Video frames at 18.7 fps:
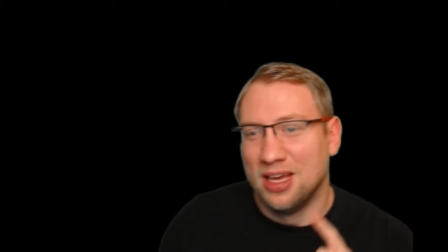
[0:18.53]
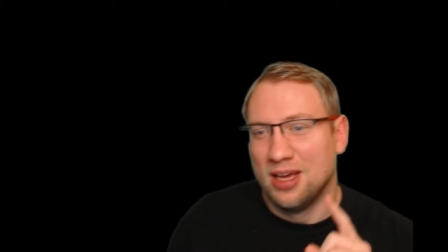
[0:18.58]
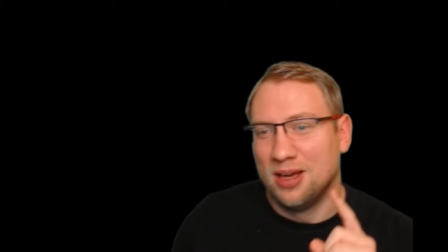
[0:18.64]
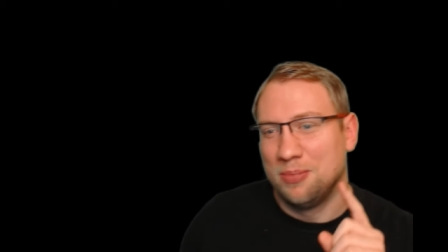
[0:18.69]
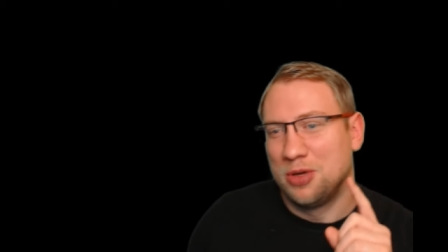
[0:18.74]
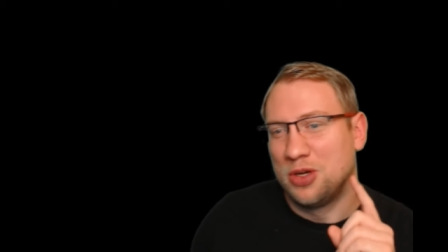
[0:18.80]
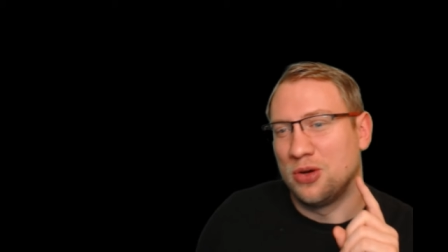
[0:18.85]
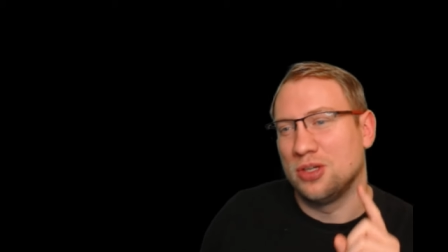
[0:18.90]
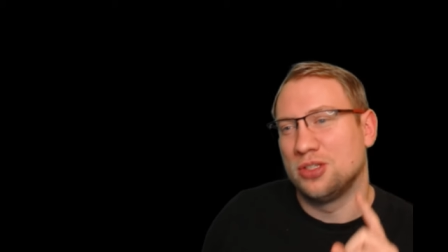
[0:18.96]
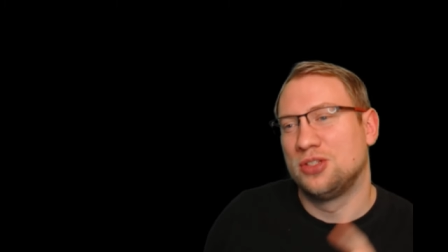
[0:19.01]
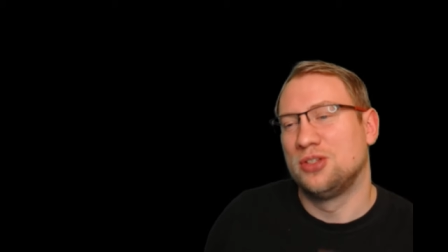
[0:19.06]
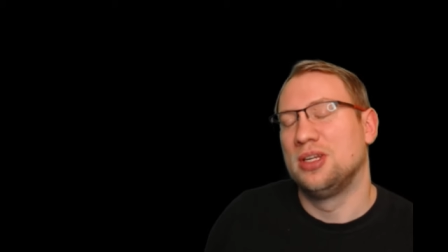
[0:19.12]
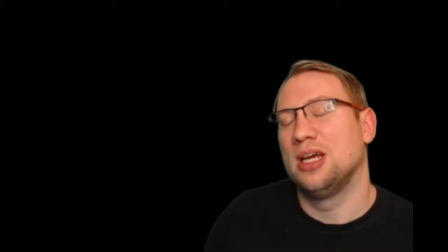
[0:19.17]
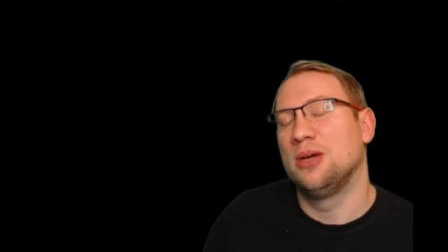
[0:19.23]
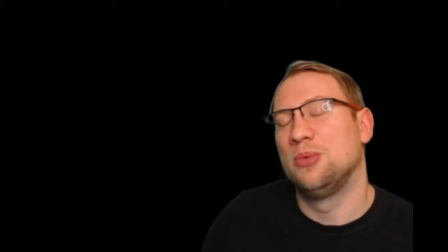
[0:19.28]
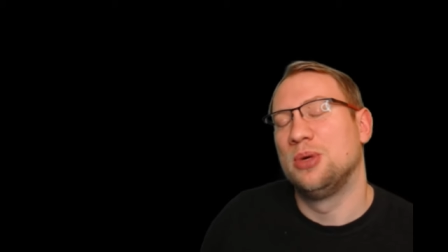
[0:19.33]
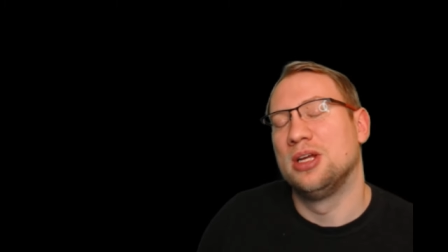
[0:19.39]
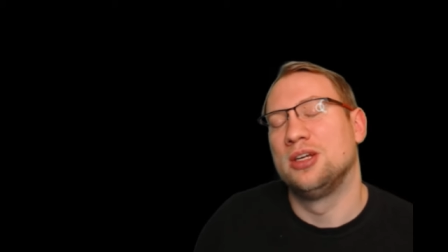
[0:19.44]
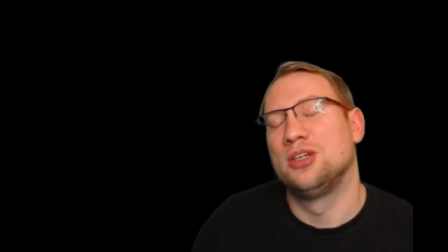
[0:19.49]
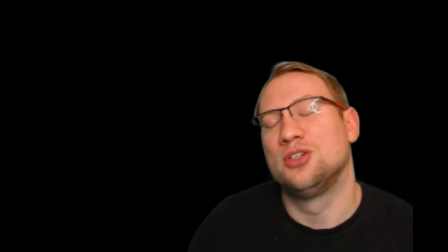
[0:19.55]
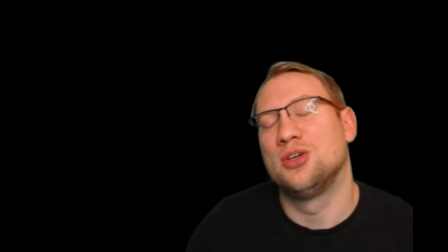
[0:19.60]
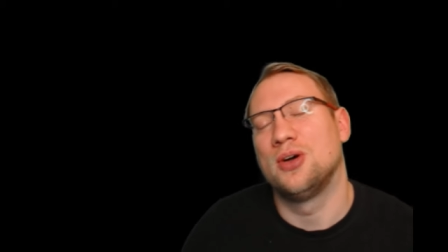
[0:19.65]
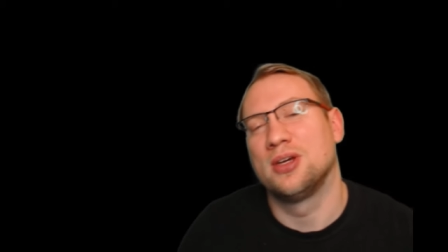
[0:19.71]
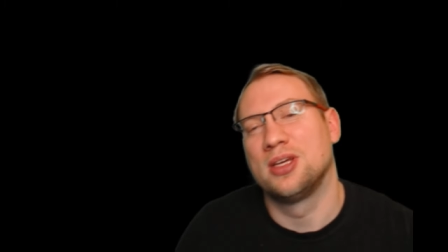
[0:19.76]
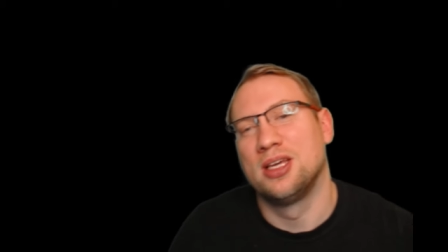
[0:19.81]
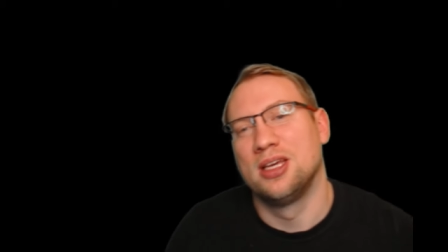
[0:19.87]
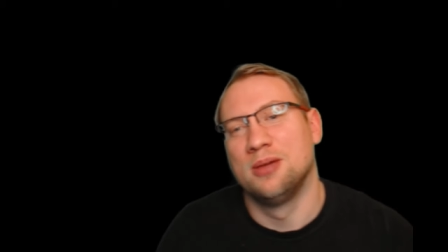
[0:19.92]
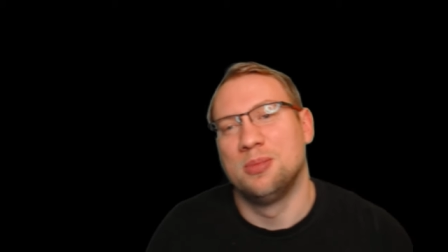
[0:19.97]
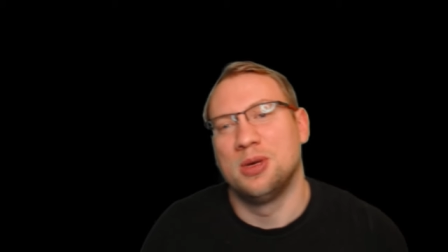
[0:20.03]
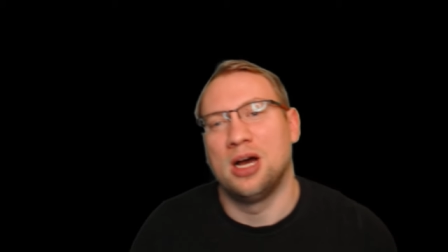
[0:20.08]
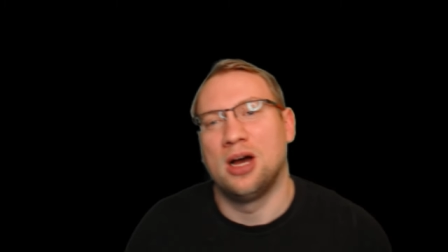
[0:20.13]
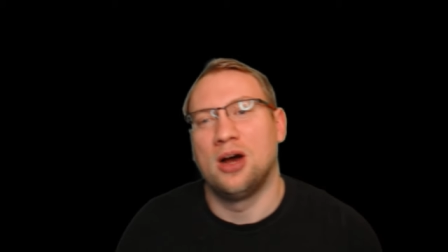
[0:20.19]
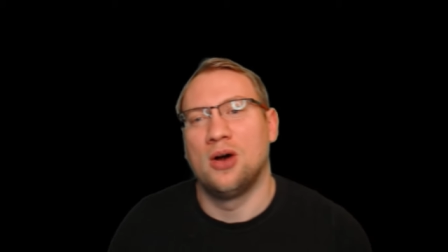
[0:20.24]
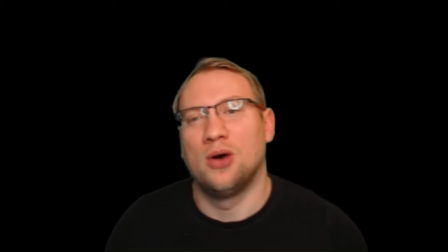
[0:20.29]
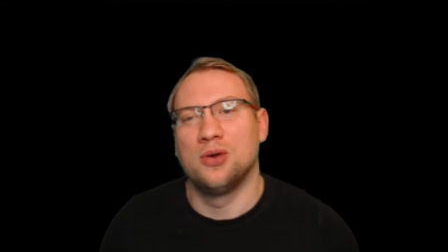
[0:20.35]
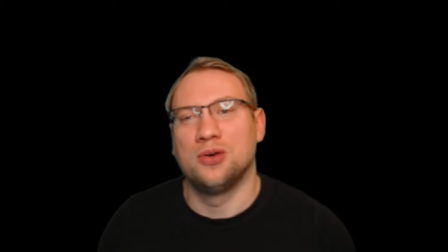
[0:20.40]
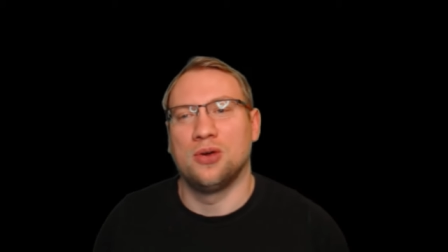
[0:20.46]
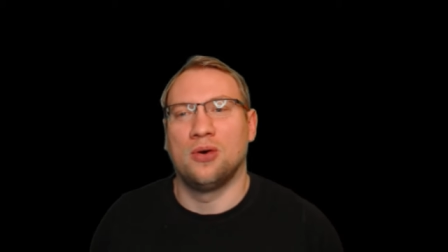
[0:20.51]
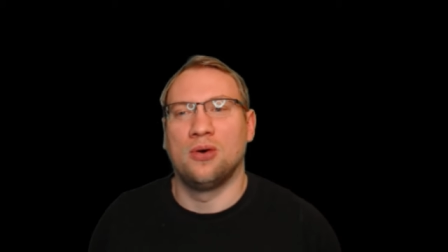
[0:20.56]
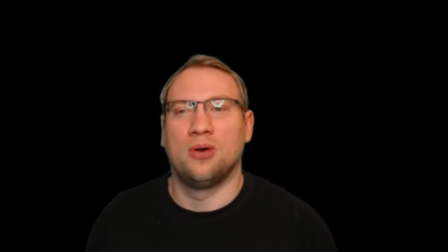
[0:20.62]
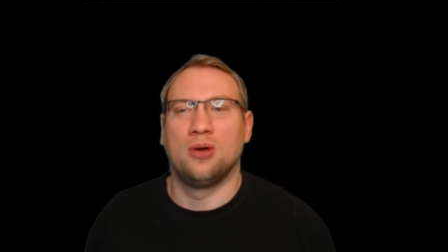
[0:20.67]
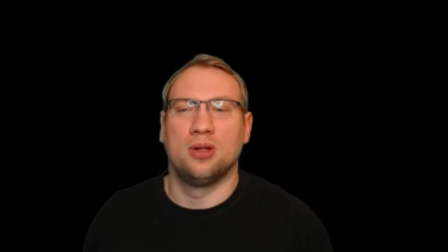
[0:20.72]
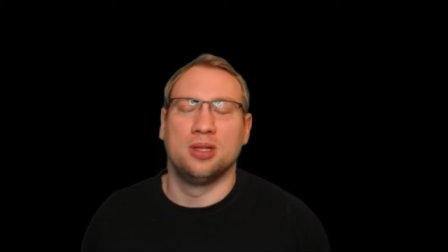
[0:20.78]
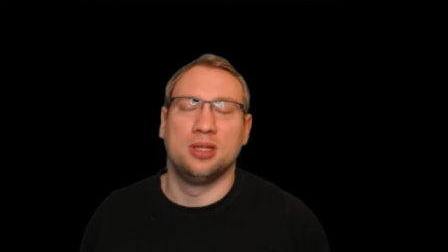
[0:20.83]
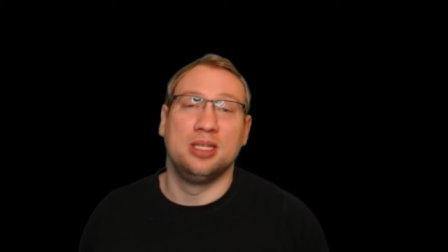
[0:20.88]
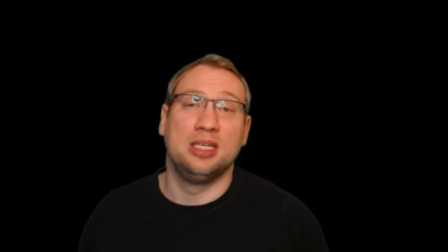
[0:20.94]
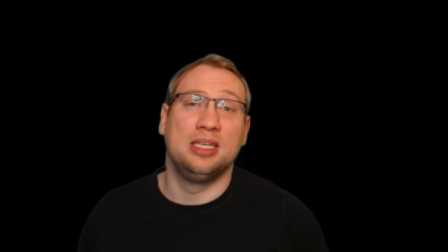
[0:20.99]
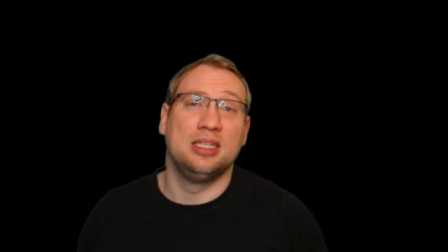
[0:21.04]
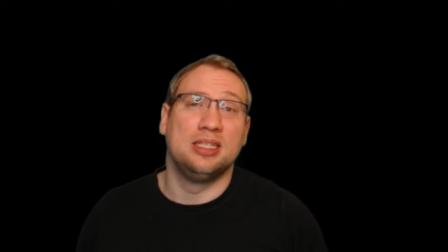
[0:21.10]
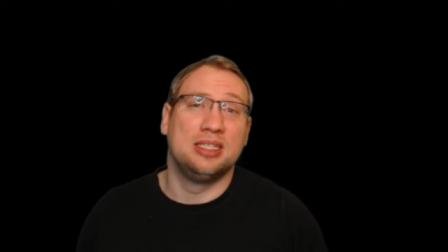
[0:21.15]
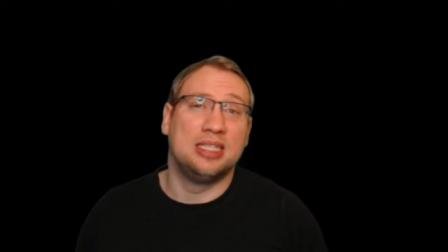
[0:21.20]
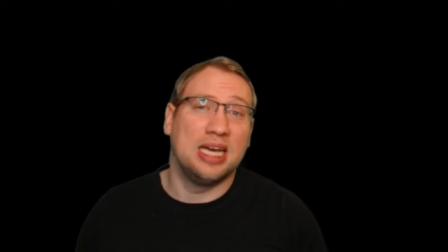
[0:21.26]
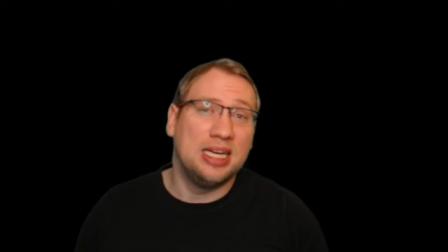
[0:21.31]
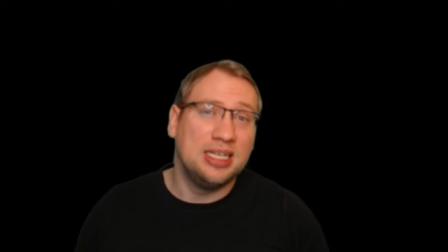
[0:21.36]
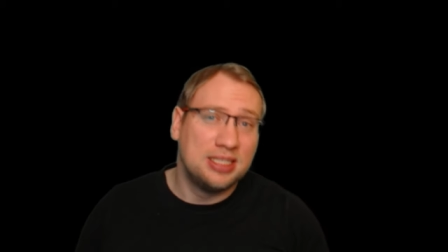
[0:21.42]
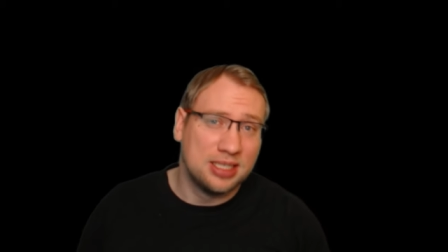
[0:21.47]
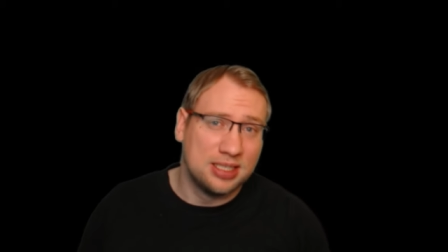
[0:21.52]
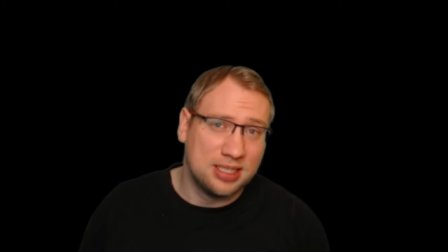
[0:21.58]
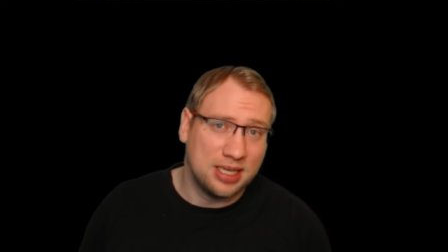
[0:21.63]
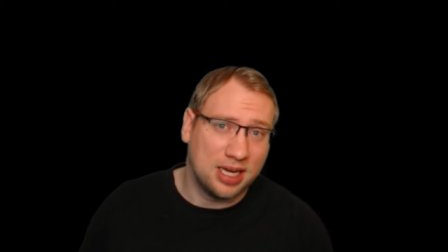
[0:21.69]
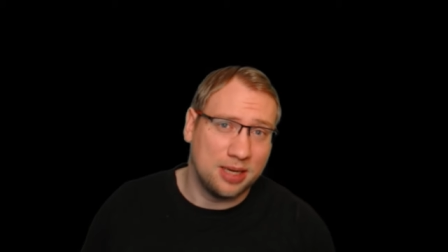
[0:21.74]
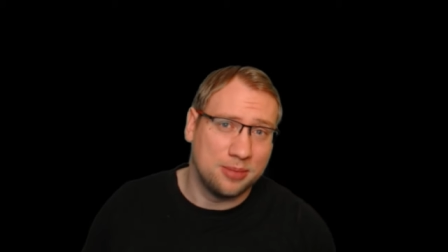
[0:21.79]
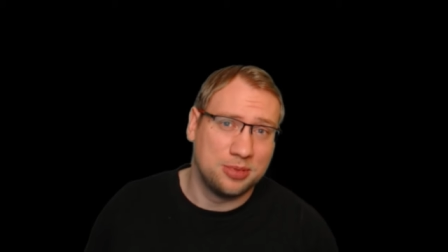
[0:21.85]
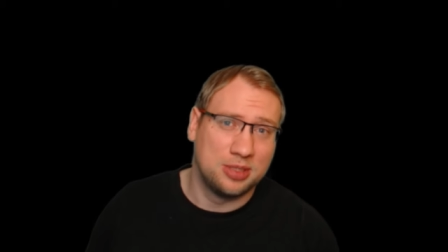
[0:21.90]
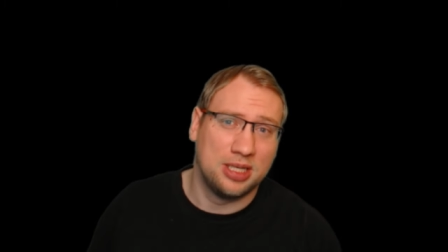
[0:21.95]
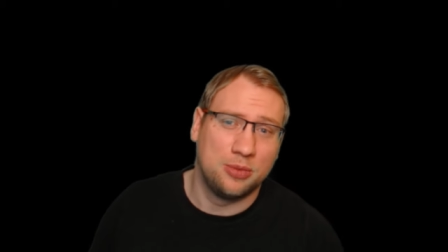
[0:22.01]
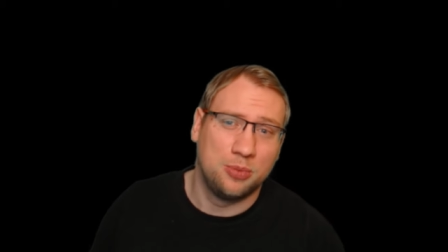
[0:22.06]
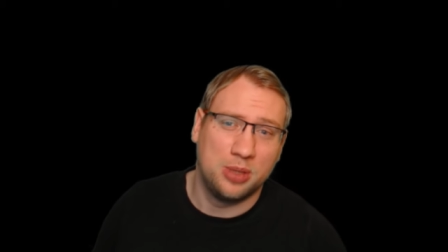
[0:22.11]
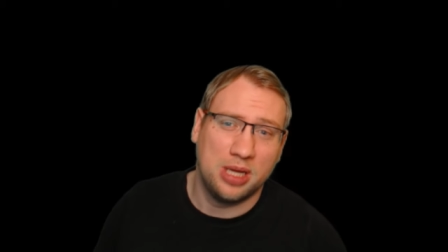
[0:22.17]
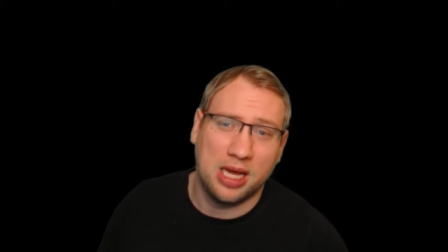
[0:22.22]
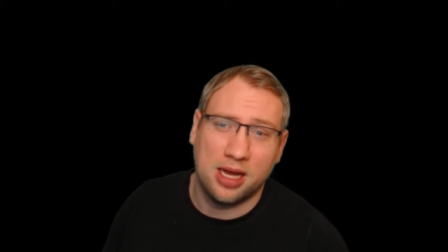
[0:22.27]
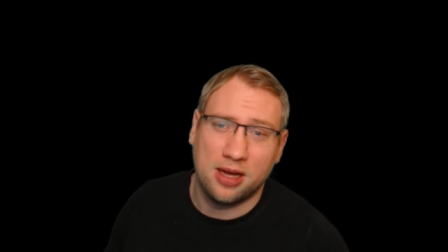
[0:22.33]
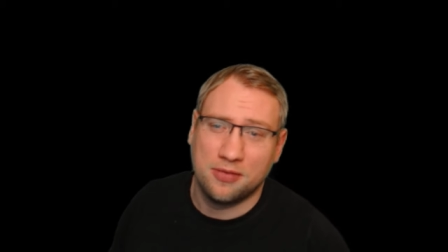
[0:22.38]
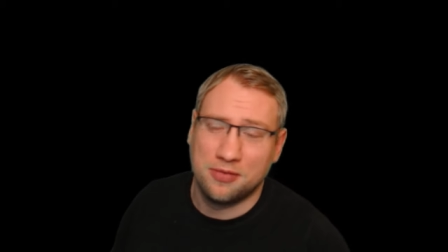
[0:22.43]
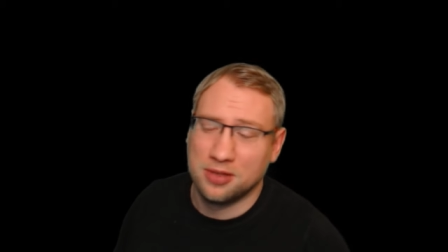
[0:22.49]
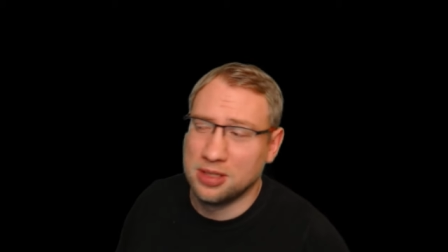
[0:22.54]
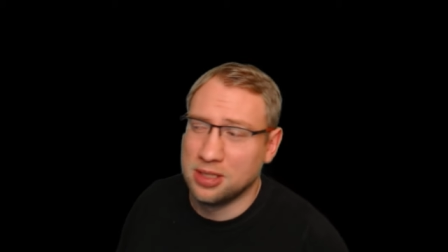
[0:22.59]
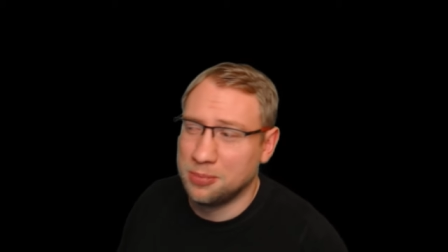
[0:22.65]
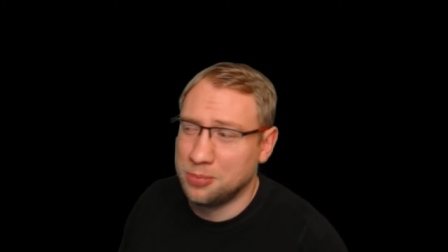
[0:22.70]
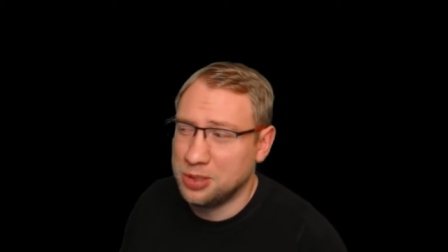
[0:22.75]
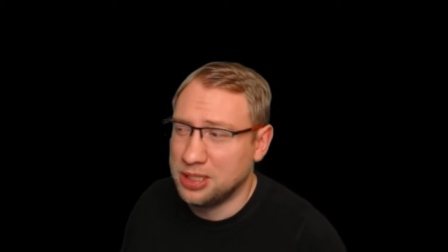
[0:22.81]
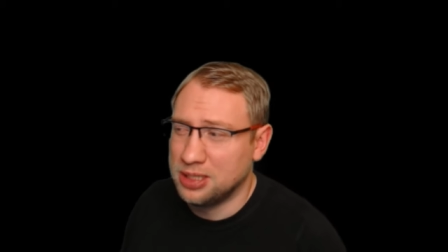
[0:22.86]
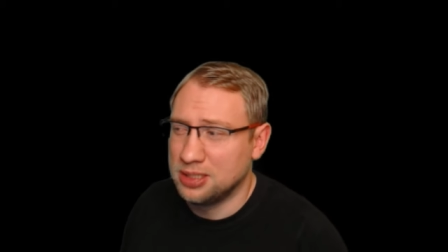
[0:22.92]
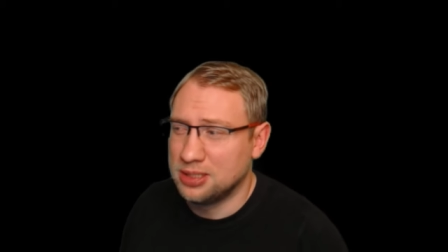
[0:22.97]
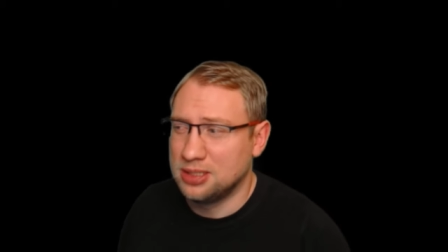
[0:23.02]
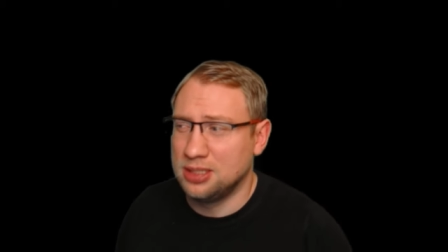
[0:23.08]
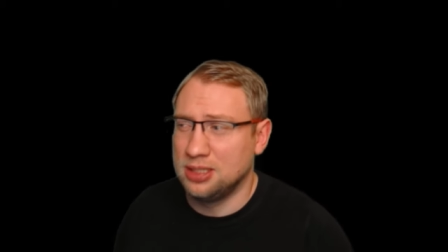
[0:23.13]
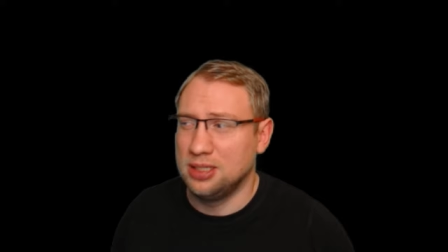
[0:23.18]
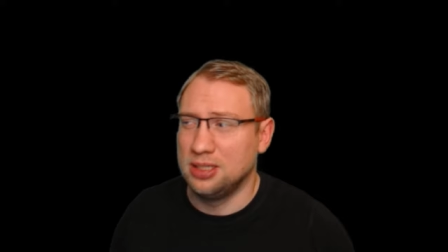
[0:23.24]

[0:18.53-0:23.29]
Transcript: Because today we're talking about all the data types that we have in the P L C.